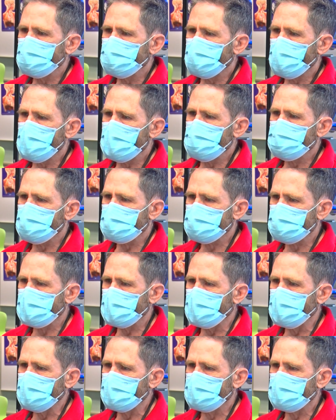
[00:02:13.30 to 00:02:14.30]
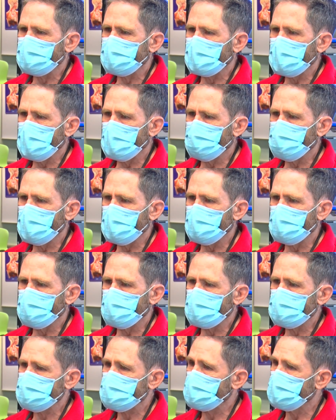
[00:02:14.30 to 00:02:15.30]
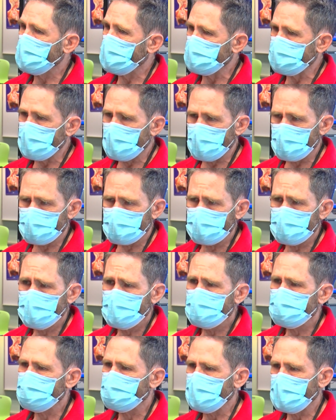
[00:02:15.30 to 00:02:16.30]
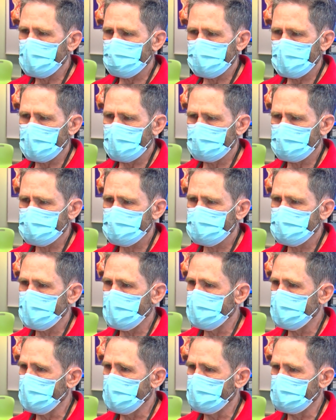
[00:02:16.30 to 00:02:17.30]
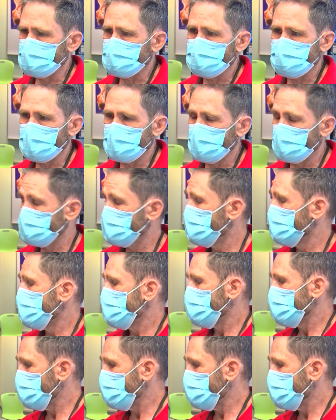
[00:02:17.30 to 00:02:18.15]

to 40 percent gave whether it was a dollar, five dollars, ten dollars, twenty dollars.